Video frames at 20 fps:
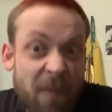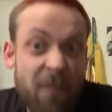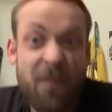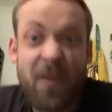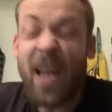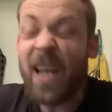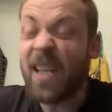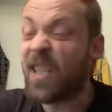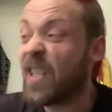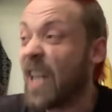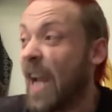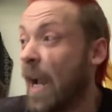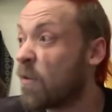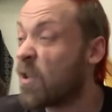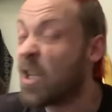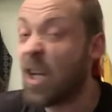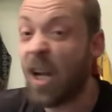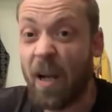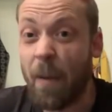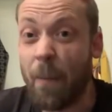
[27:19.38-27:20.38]
that sounds
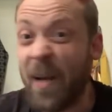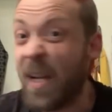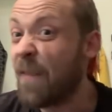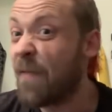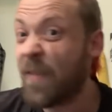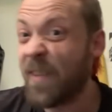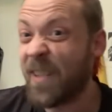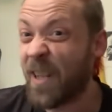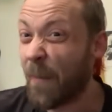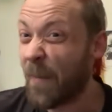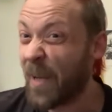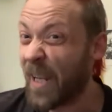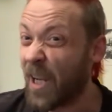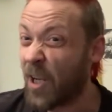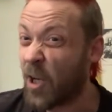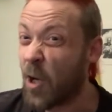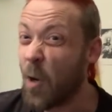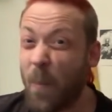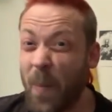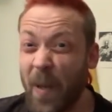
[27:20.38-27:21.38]
like a bit of something that
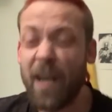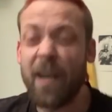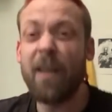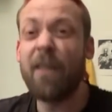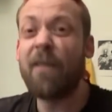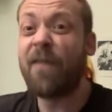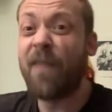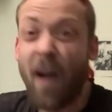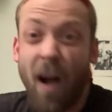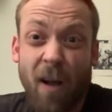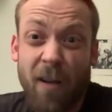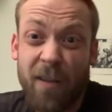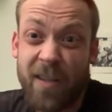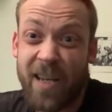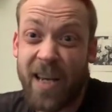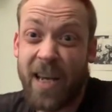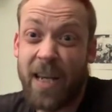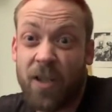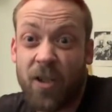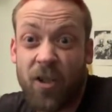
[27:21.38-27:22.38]
could be an
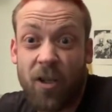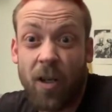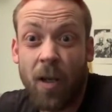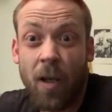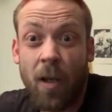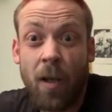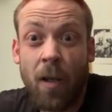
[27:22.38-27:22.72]
advantage,